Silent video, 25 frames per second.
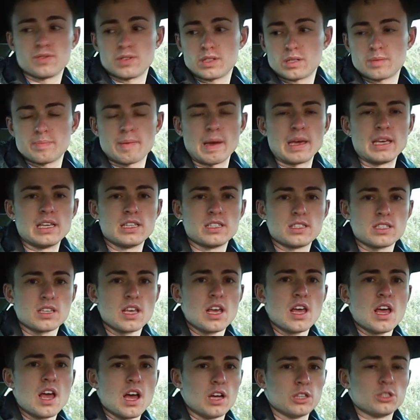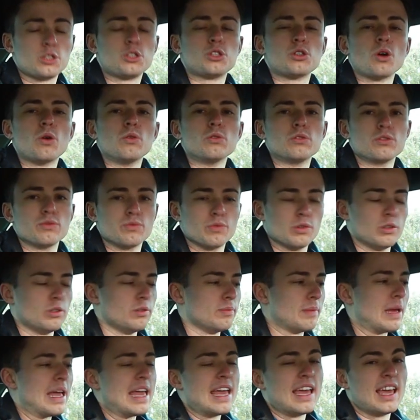for space and shoulder
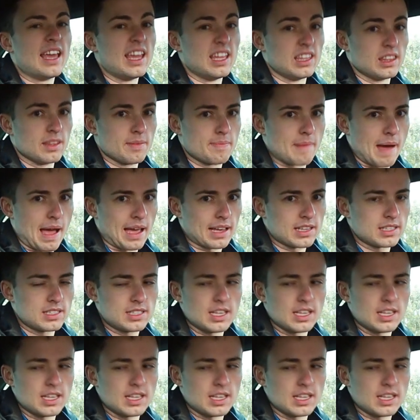room in the back